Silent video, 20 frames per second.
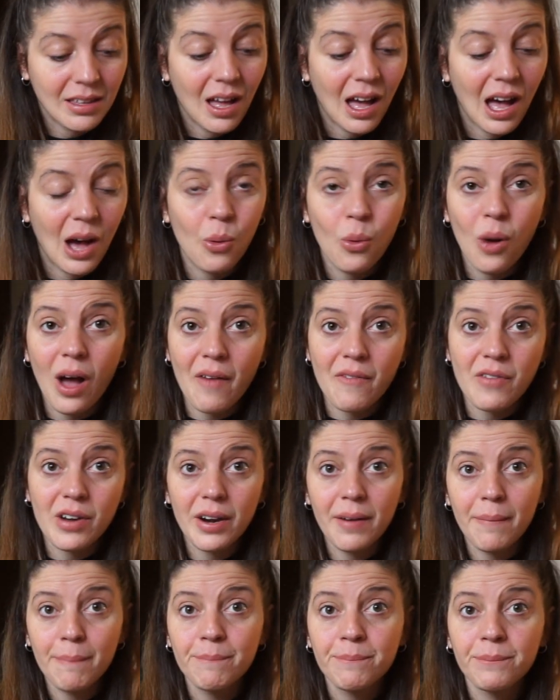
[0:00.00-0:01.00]

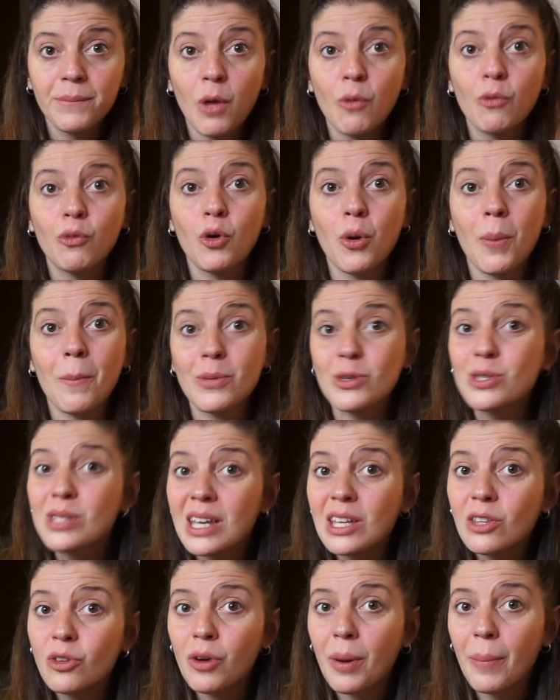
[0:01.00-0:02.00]
However, for
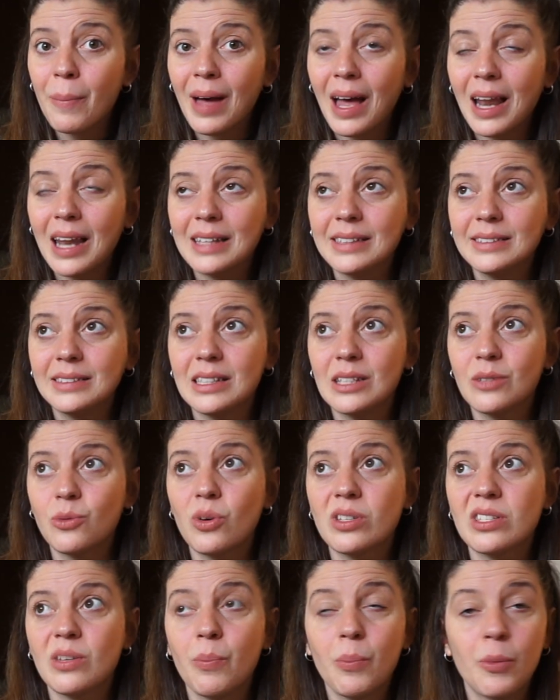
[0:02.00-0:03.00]
mosquito repellent, it
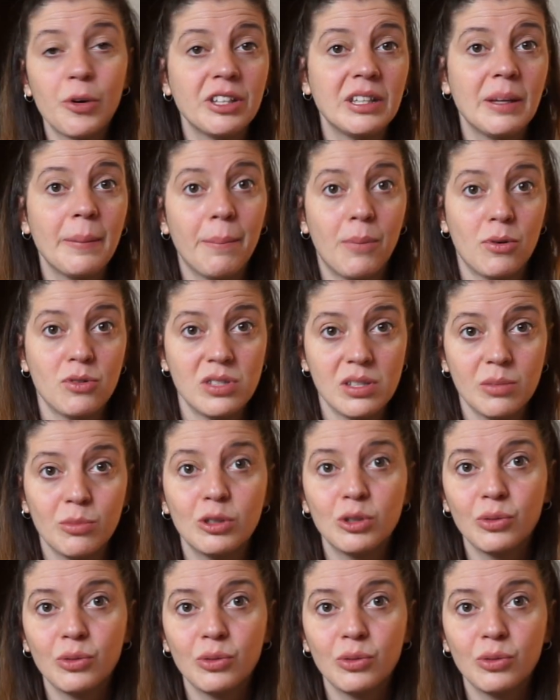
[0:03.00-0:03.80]
was pretty impossible to